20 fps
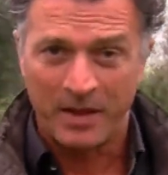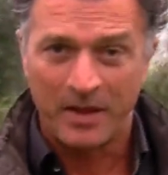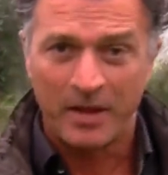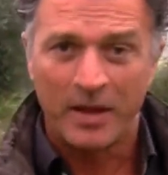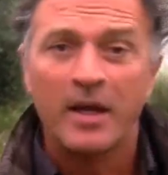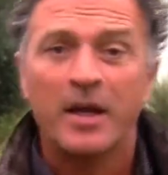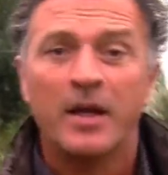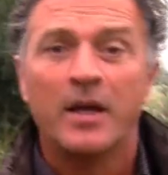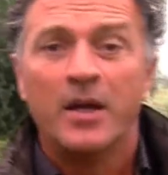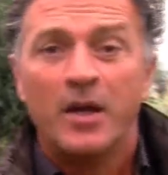
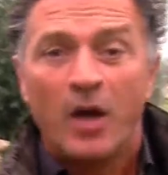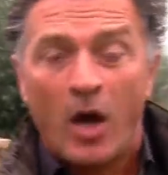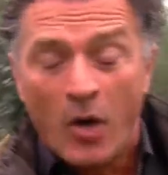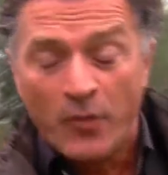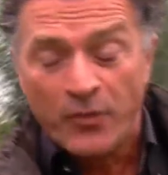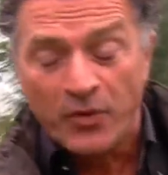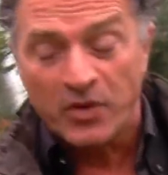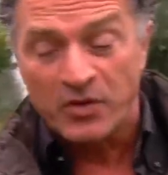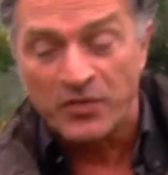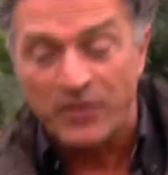In fact,
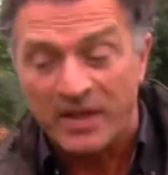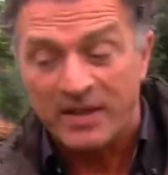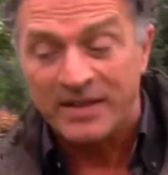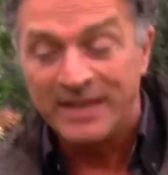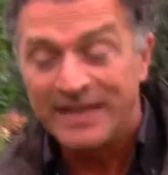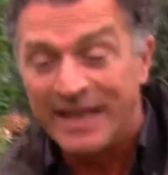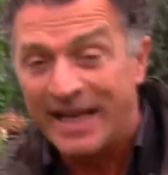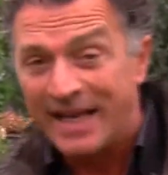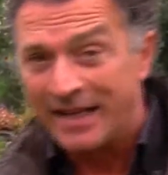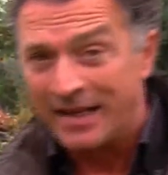the bulbs
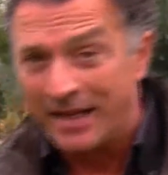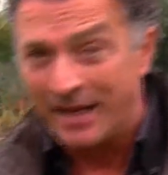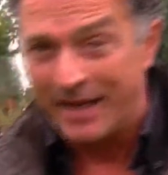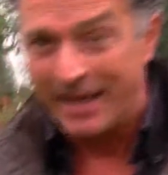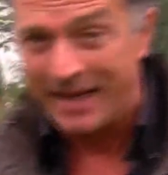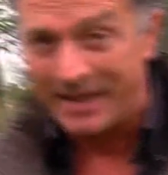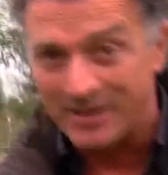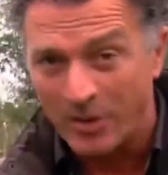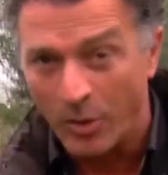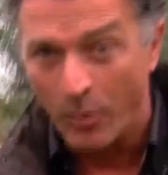weren't
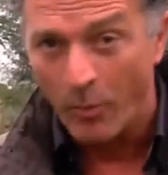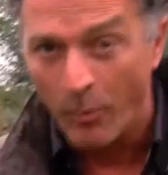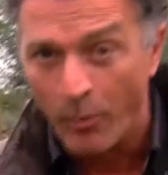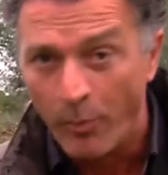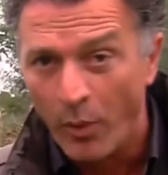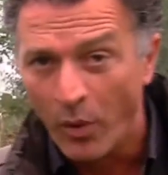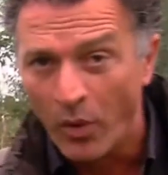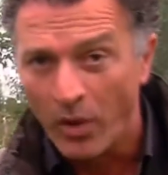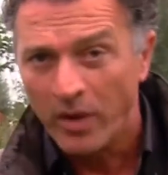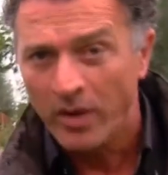traded,
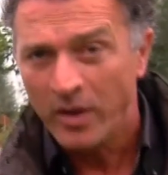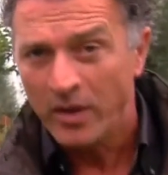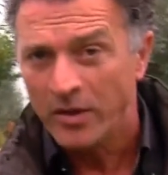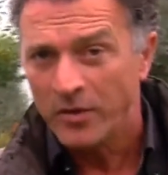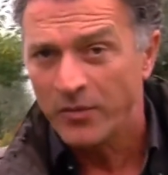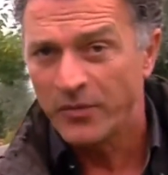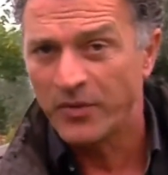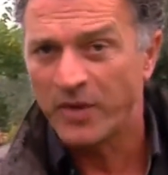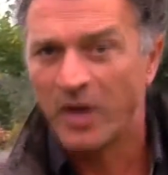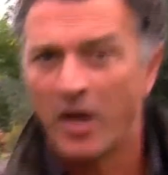but
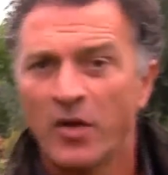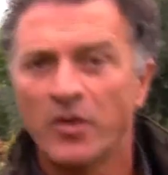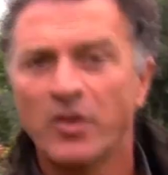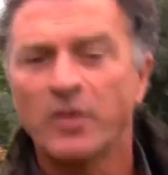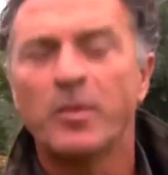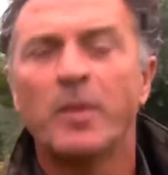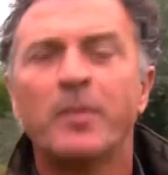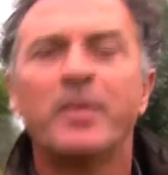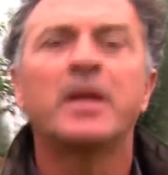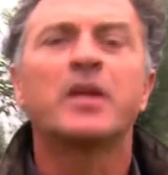something like
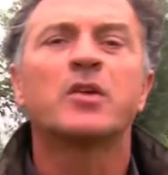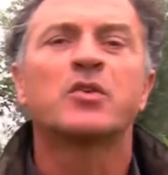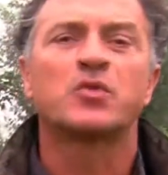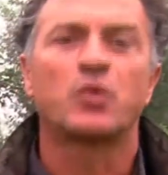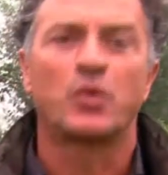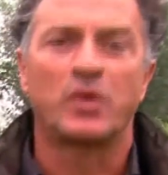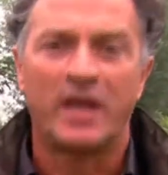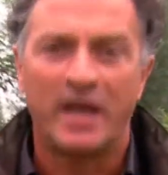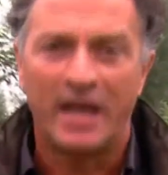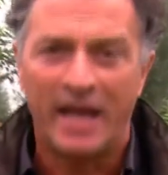a
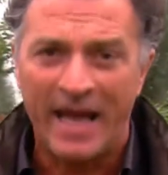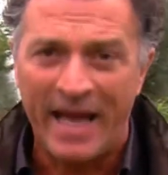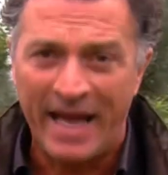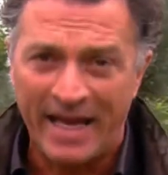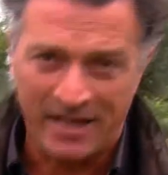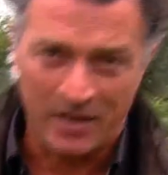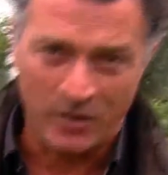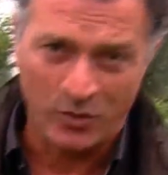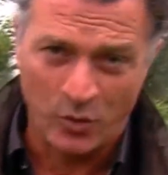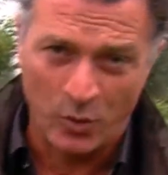proof of
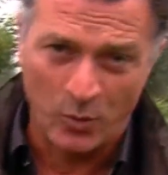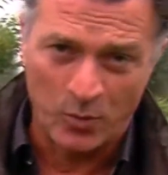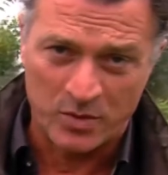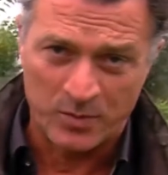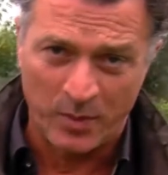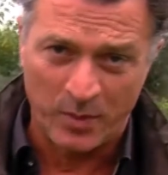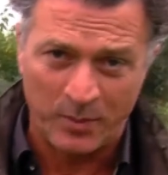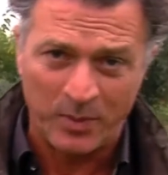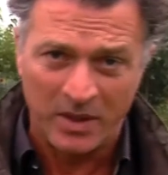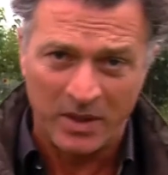ownership.
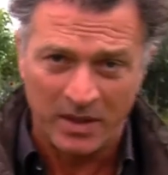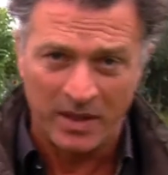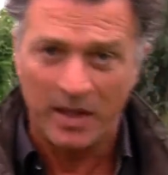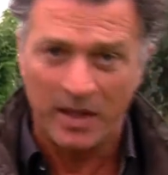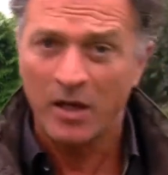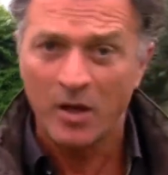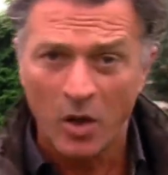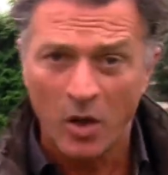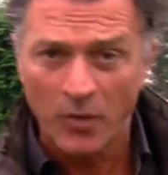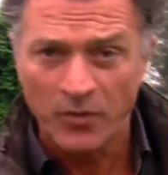
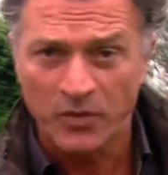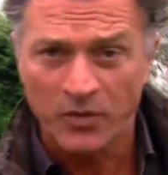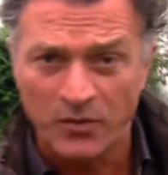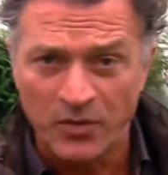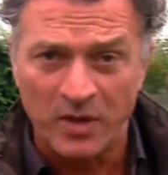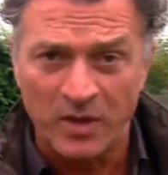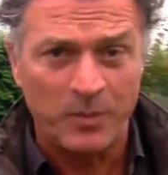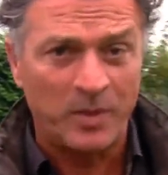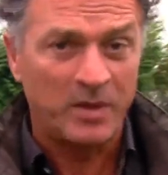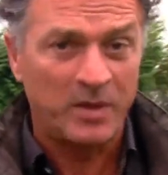And believe it
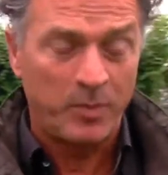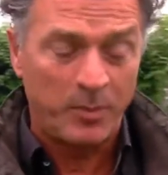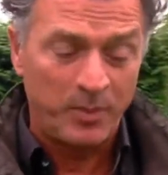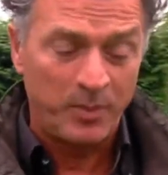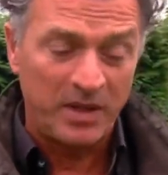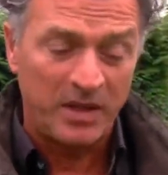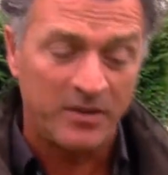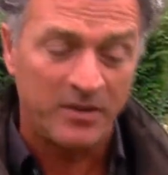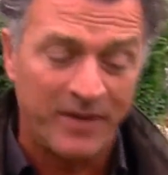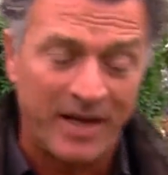or not,
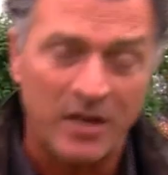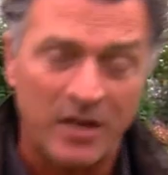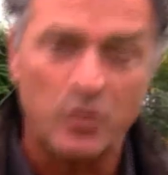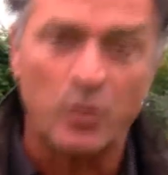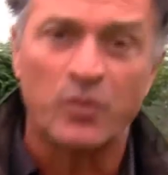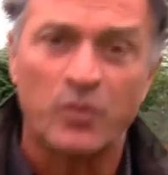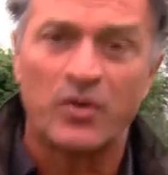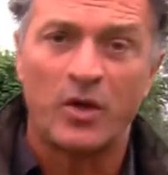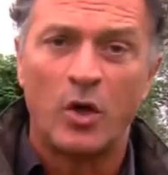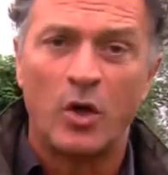those
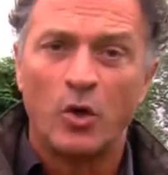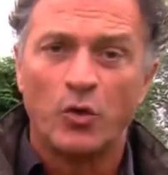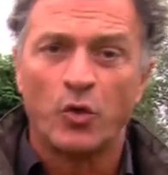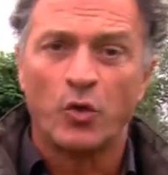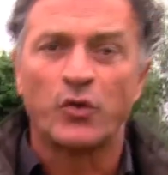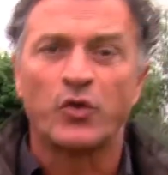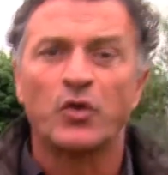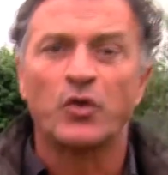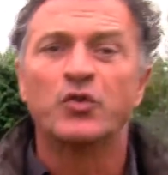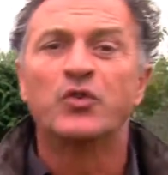papers
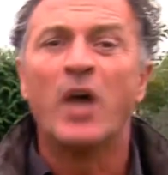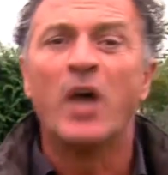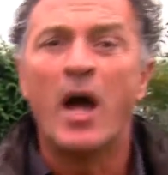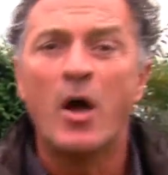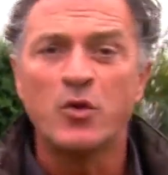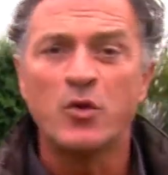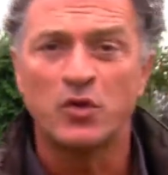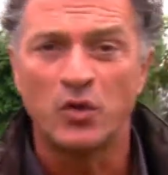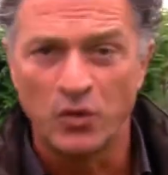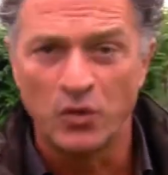could be worth
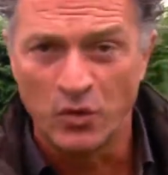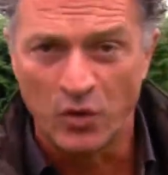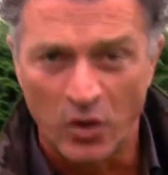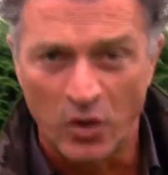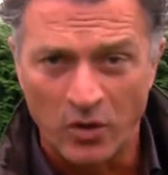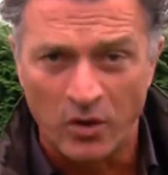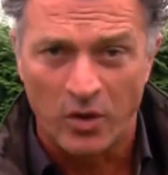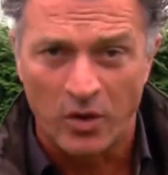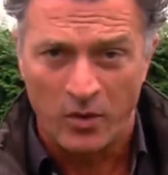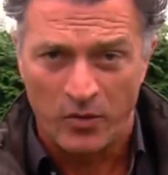thousands
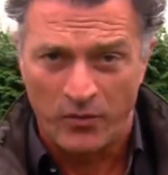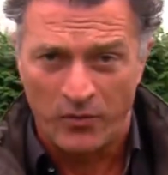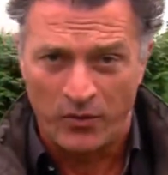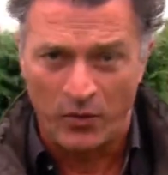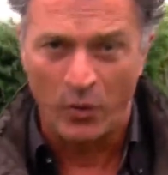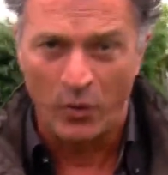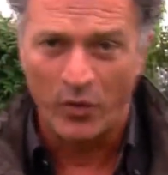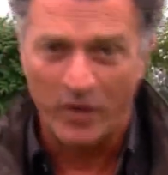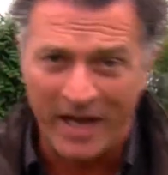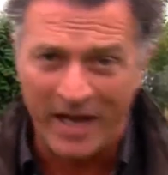of
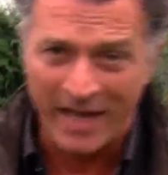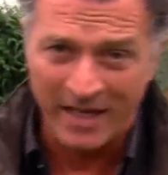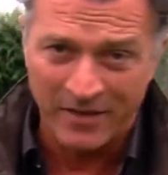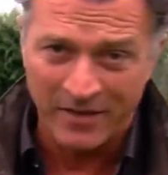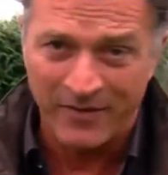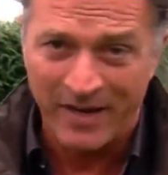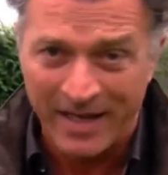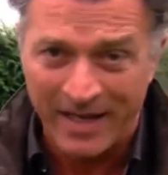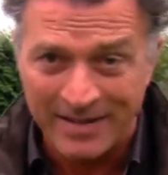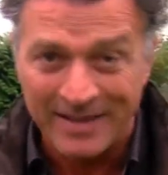florins back
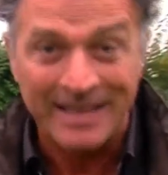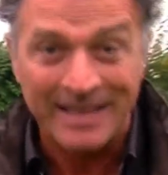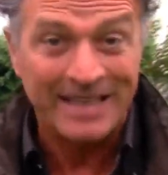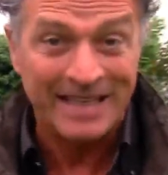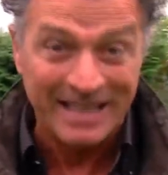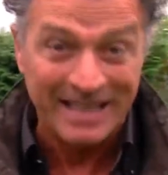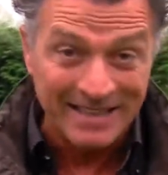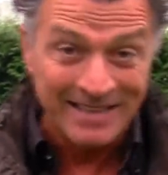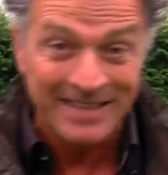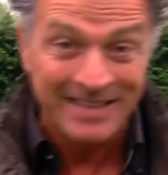then.
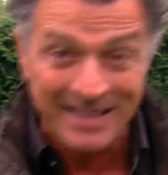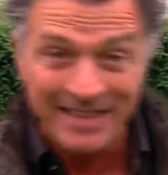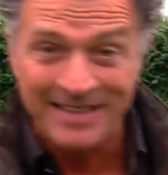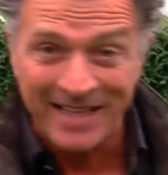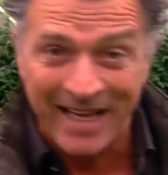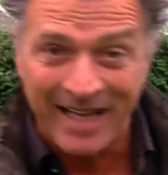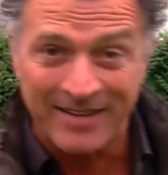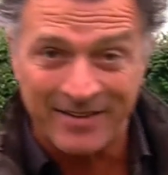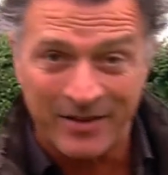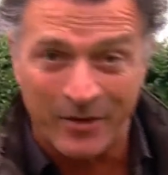
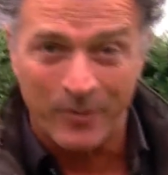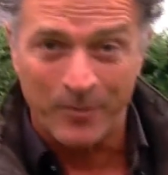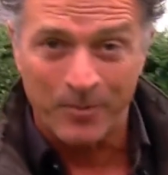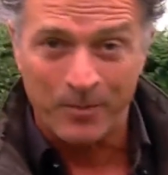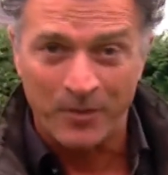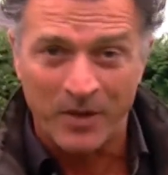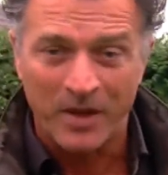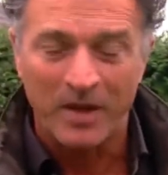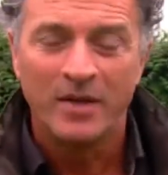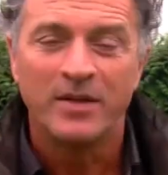
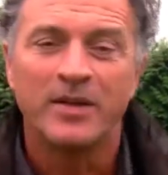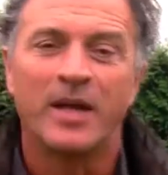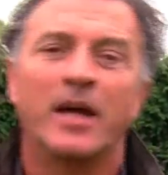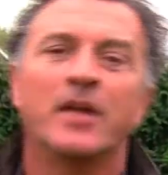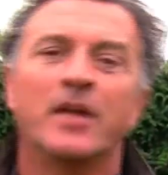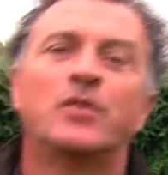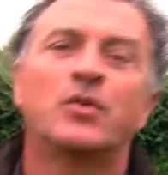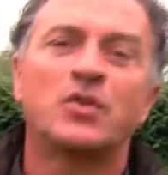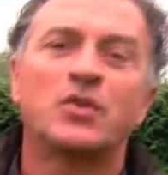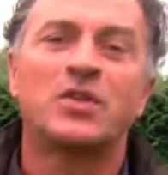Luckily, that was
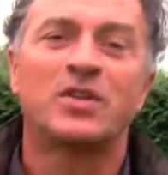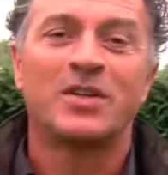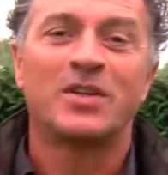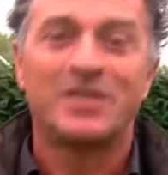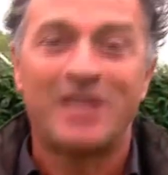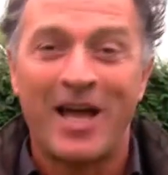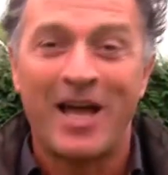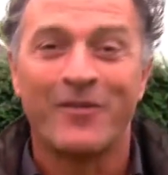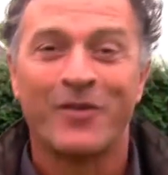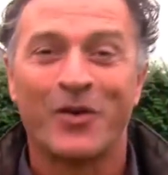long ago,
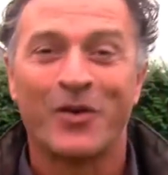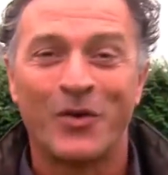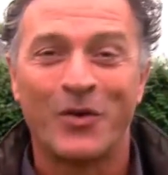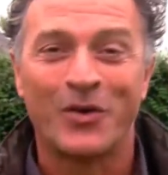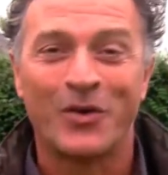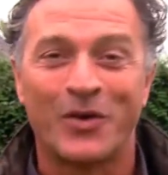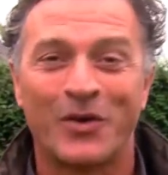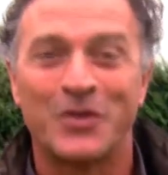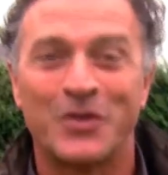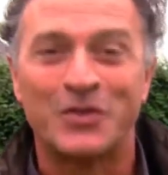and now
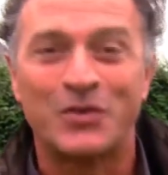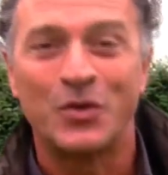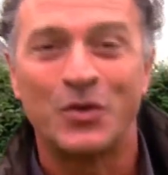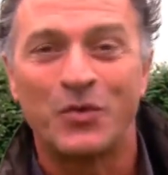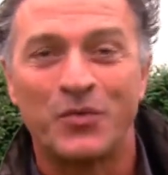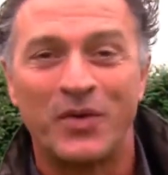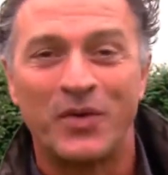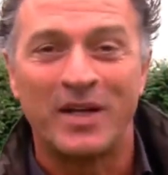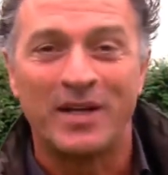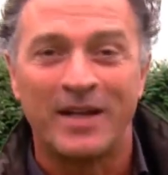anyone
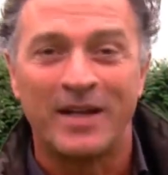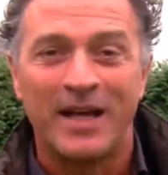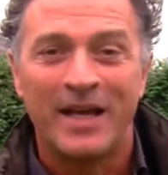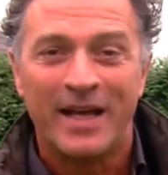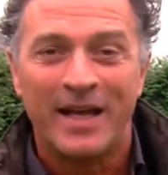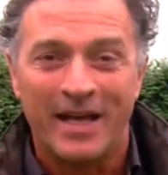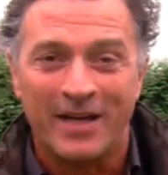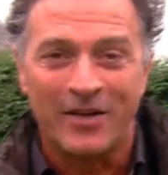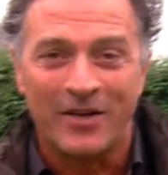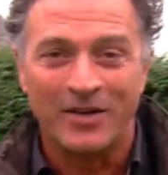can plant
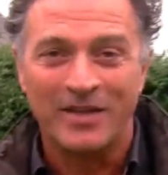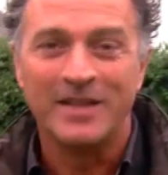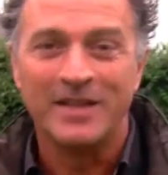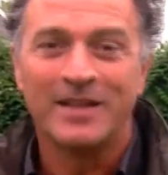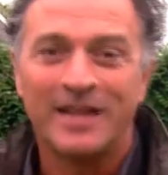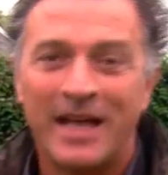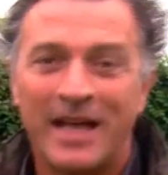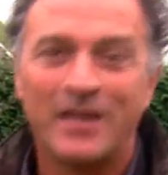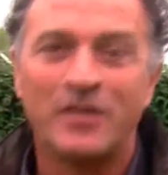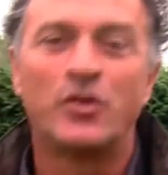tulips in their
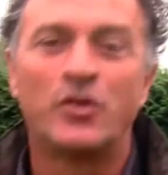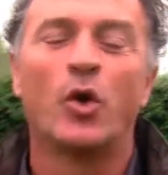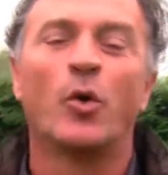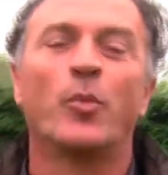garden.